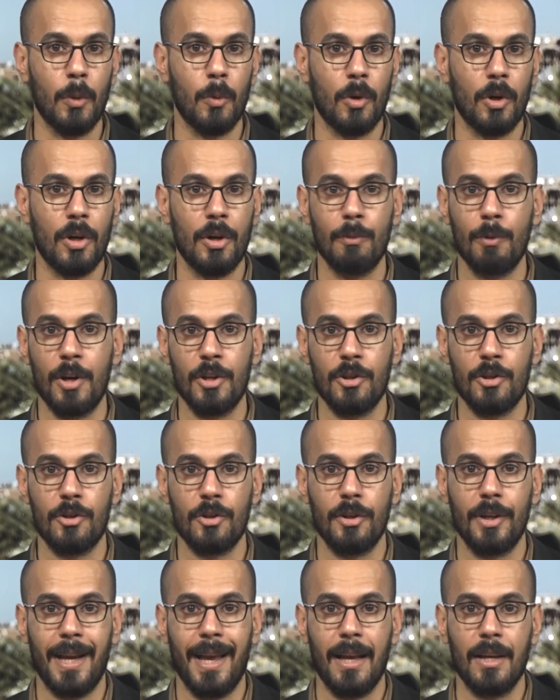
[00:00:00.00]
were
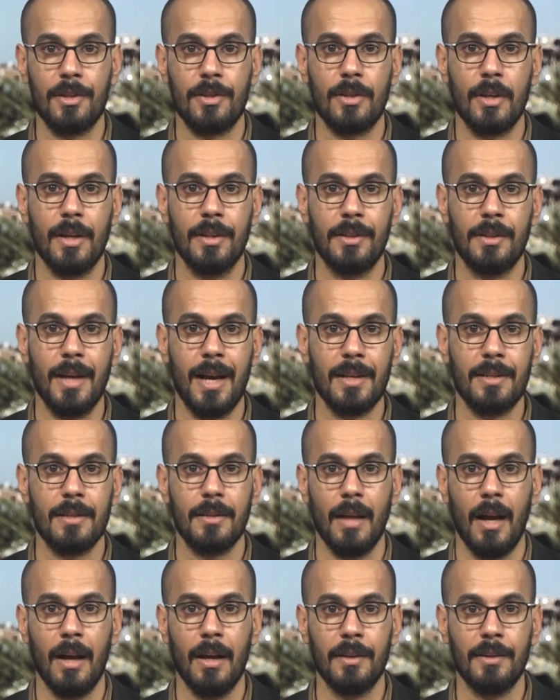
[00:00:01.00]
registered against
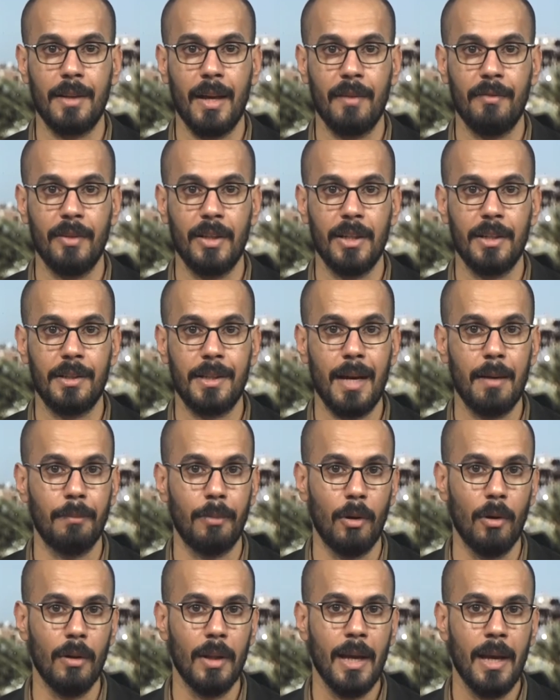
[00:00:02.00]
Dasna Devi
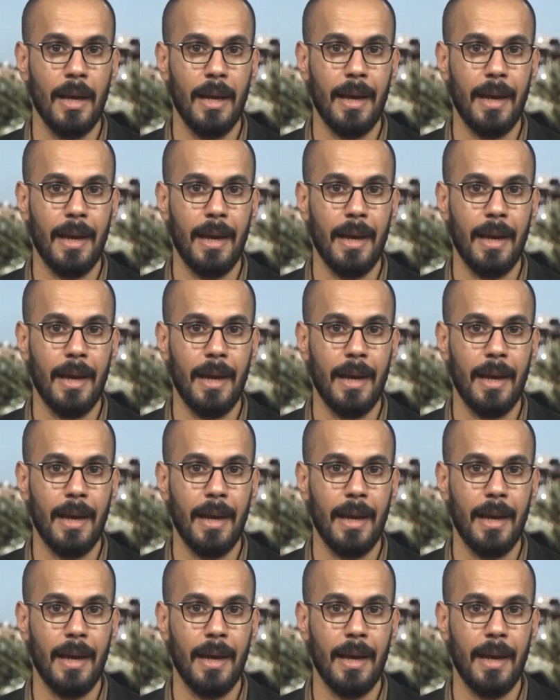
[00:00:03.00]
Temple